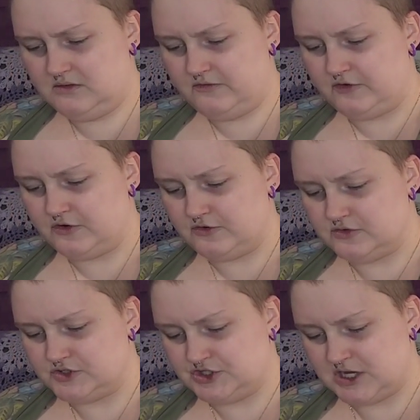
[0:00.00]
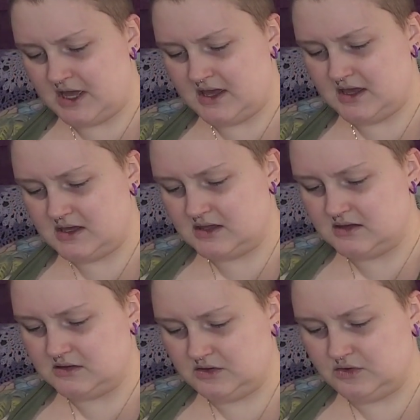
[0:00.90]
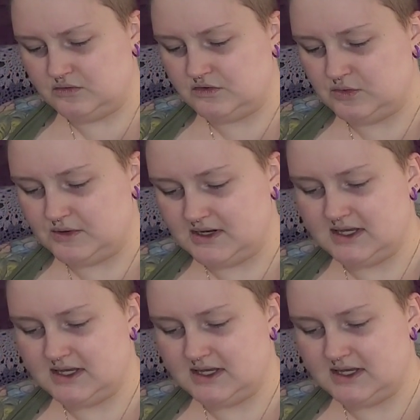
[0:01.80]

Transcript: for crocheting, you do it